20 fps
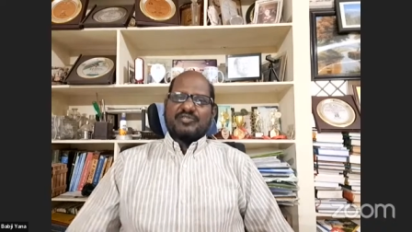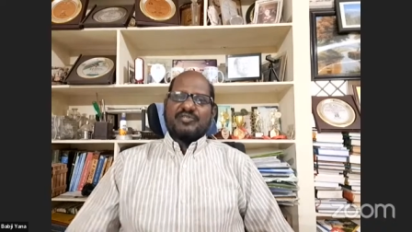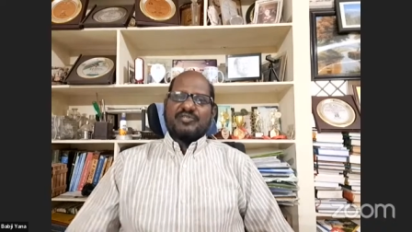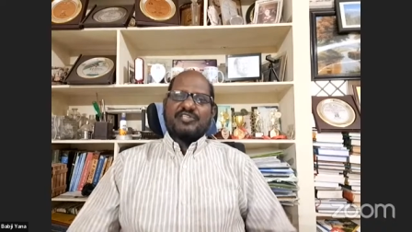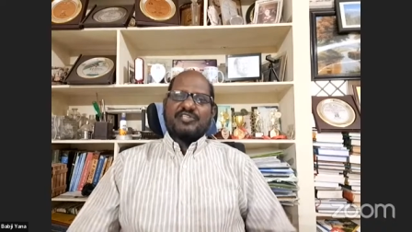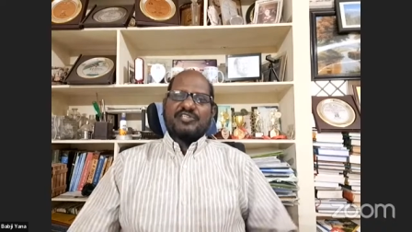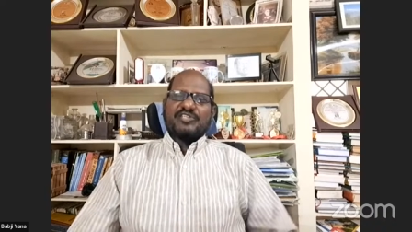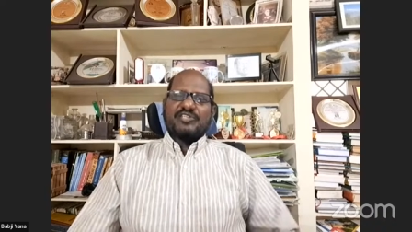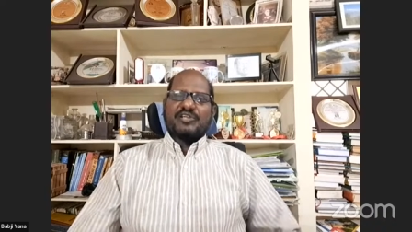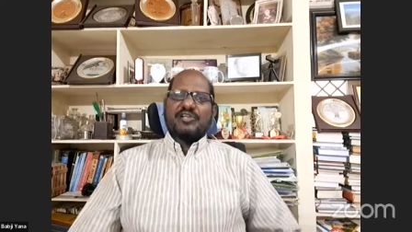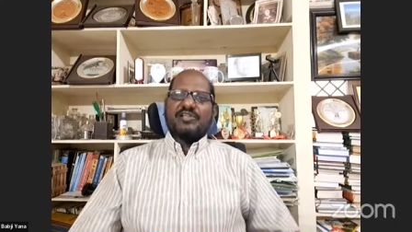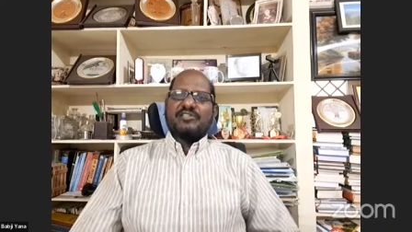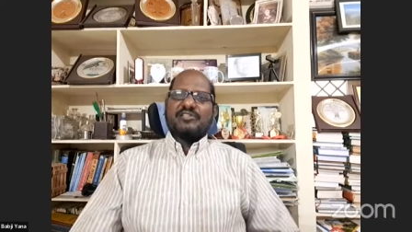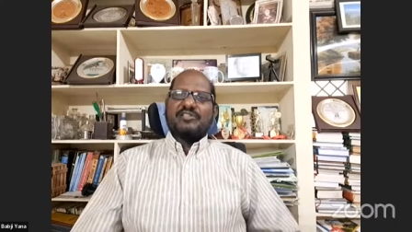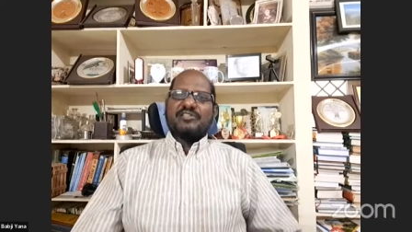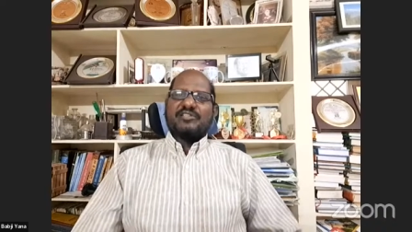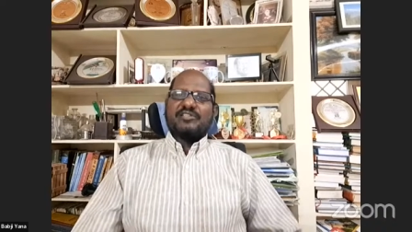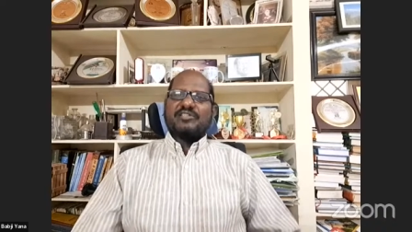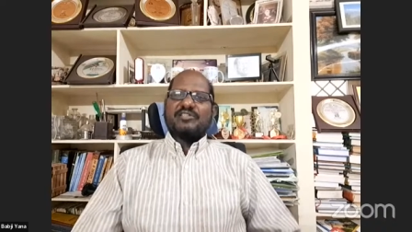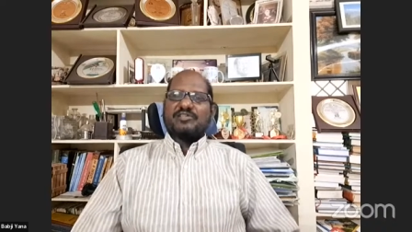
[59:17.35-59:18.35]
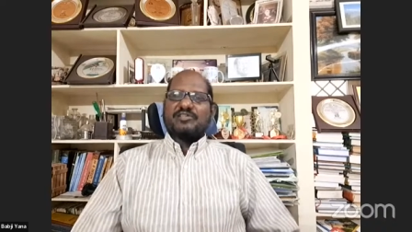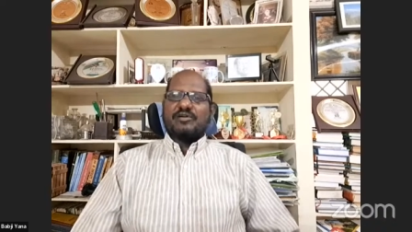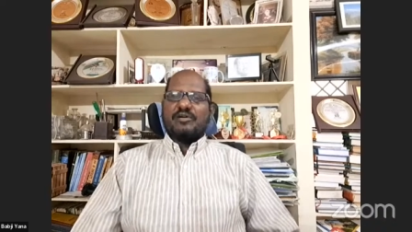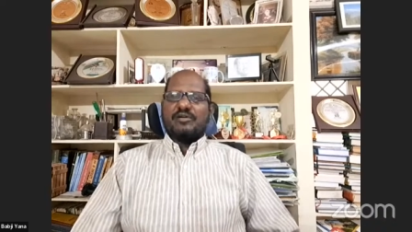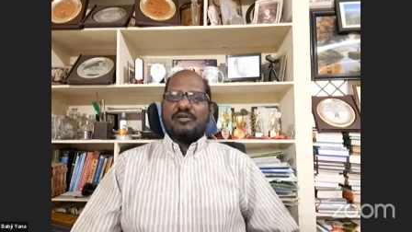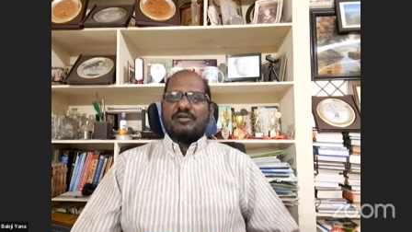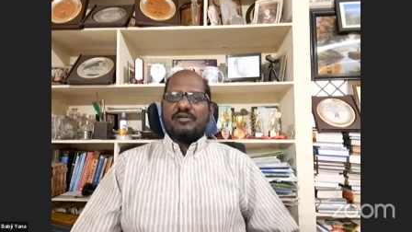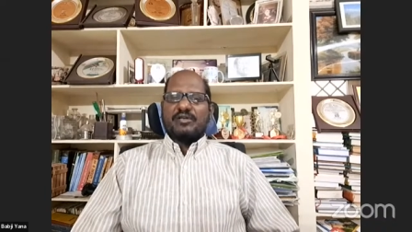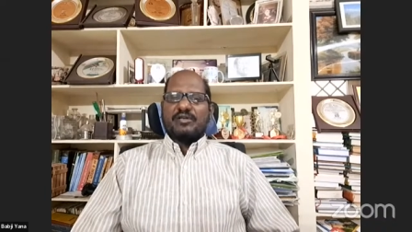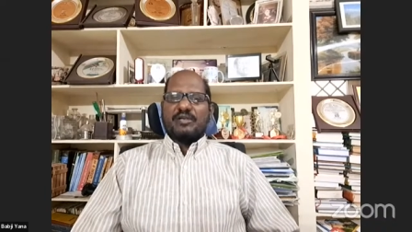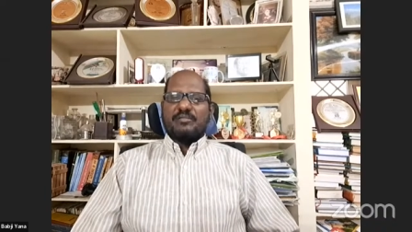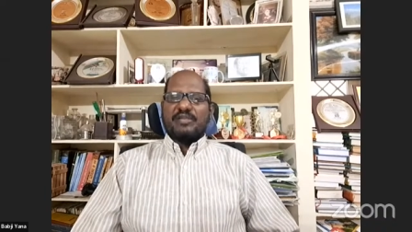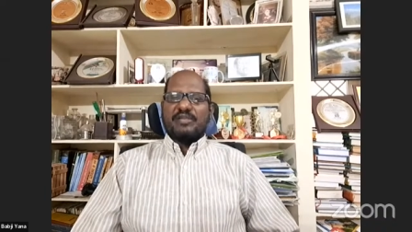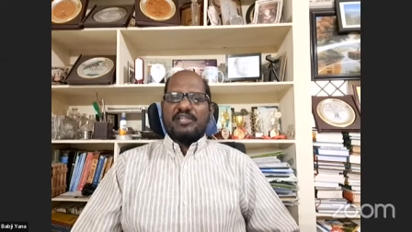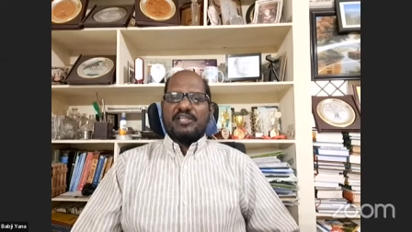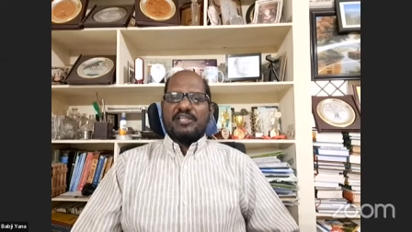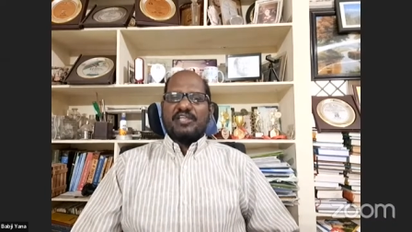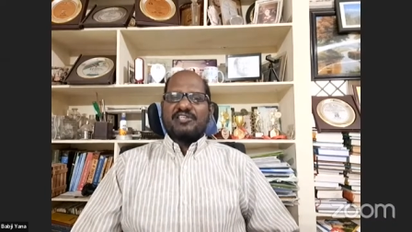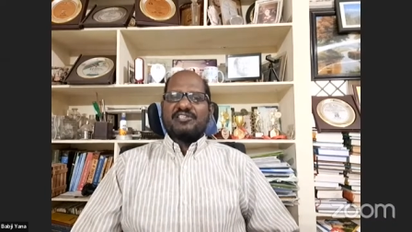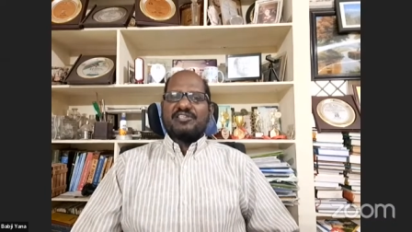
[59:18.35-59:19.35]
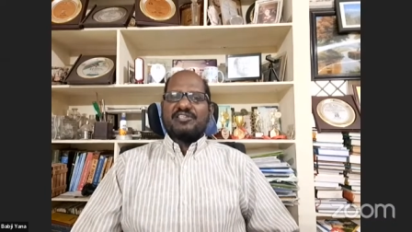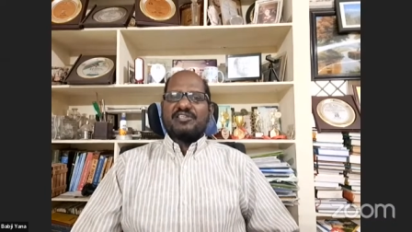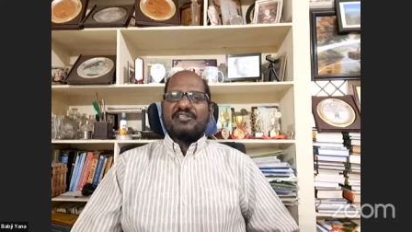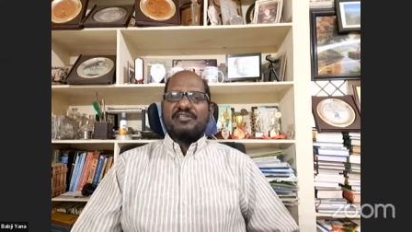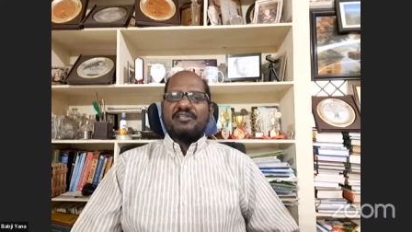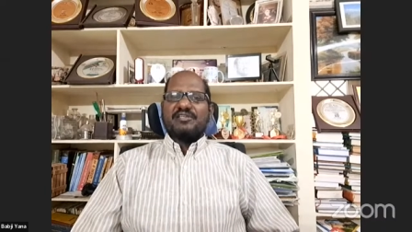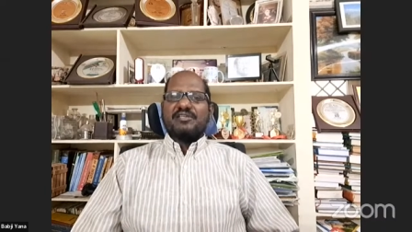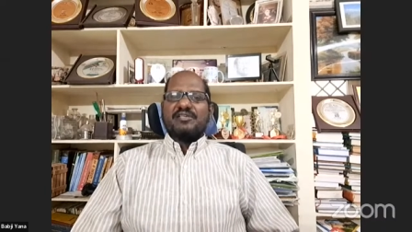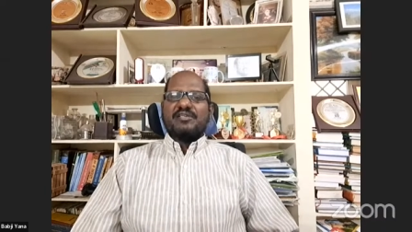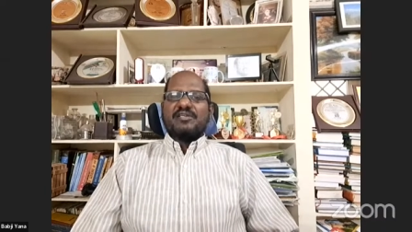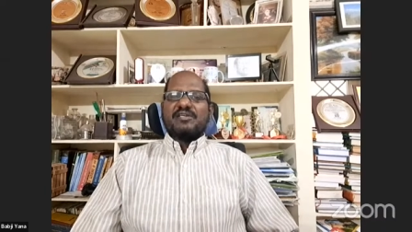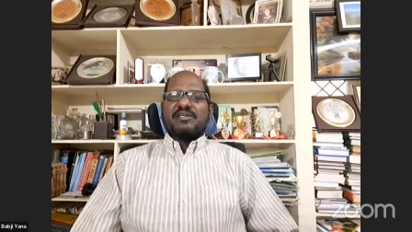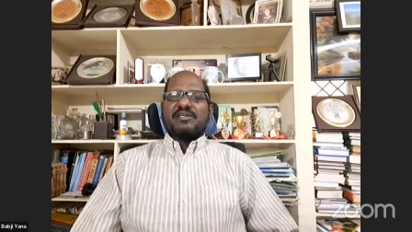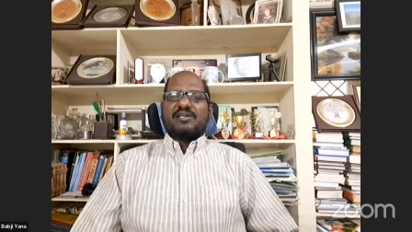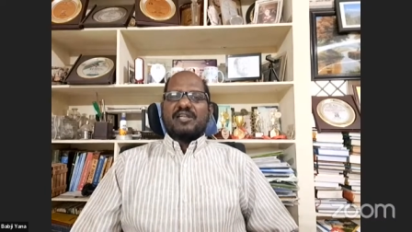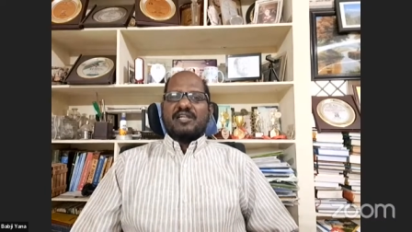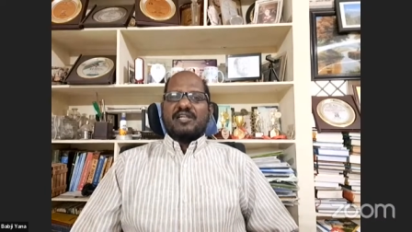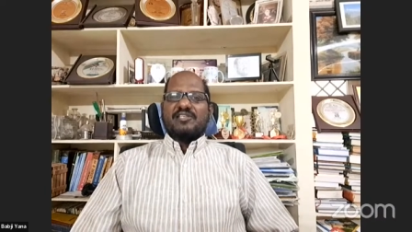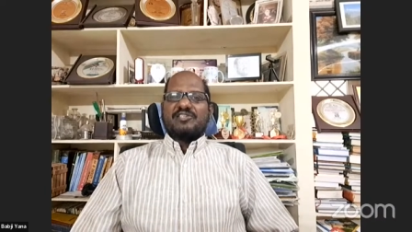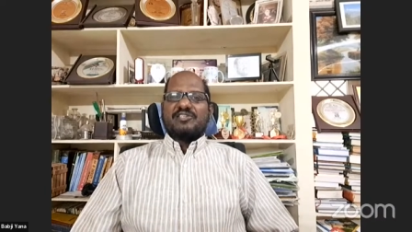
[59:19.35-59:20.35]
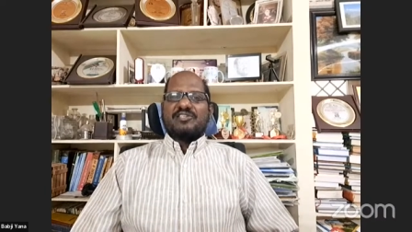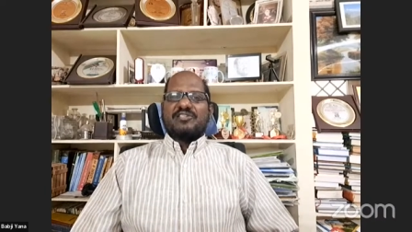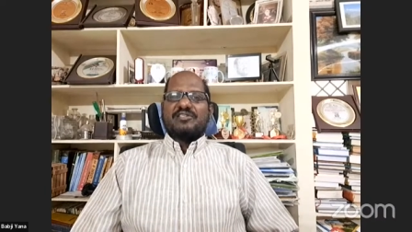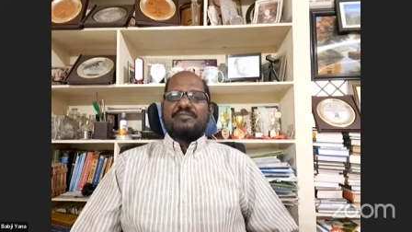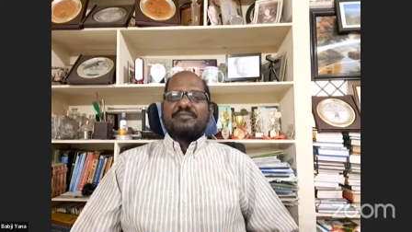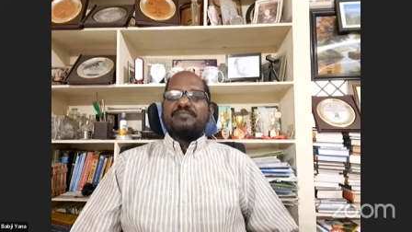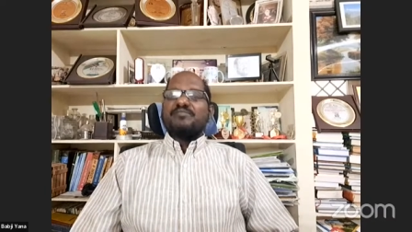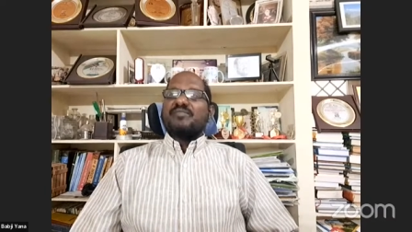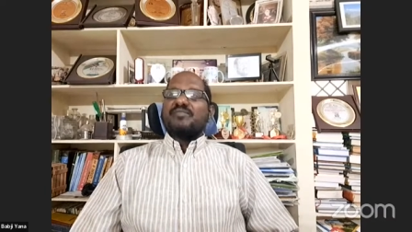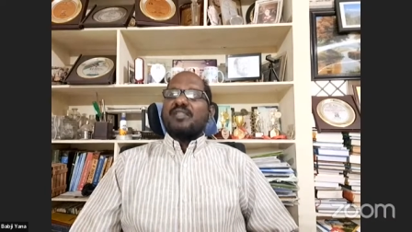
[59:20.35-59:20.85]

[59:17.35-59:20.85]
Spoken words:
So these are all the things called communication crisis.